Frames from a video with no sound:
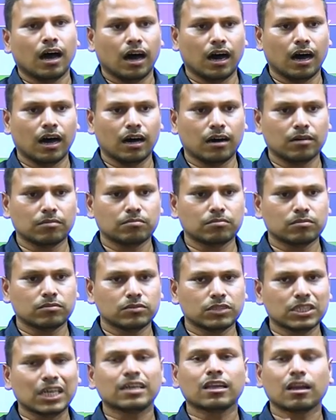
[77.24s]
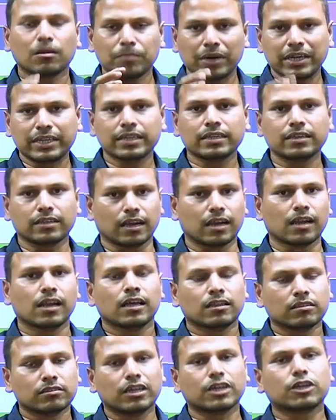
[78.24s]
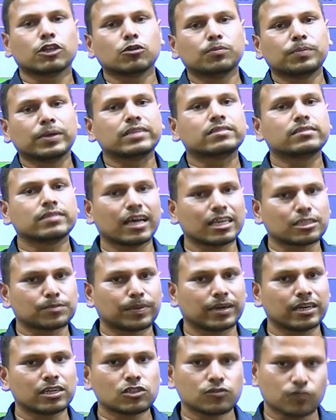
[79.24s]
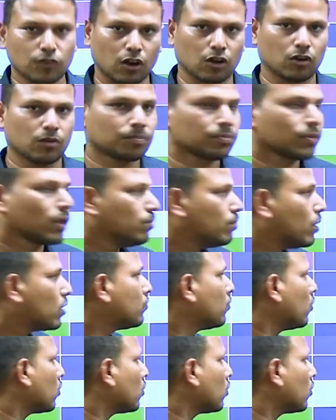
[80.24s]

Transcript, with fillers: uh, general material that U P S C aspirants follow. But